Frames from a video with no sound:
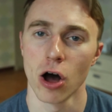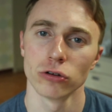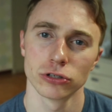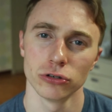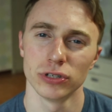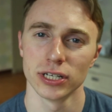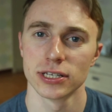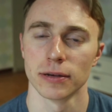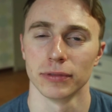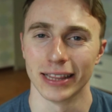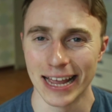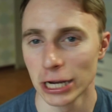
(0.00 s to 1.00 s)
also did
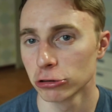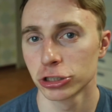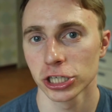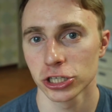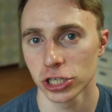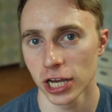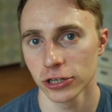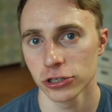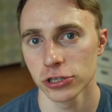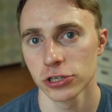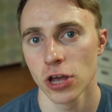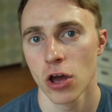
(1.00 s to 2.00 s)
some language
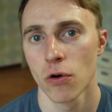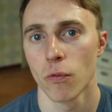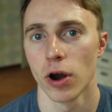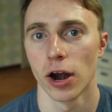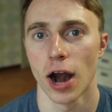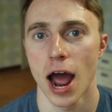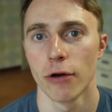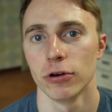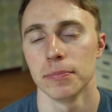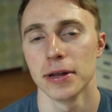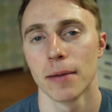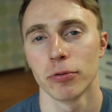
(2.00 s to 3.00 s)
exchanges where I
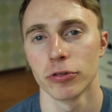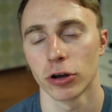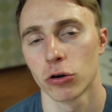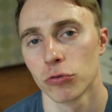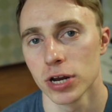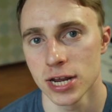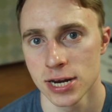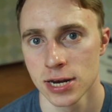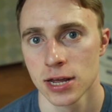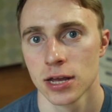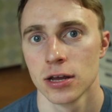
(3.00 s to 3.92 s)
would meet up with a Korean.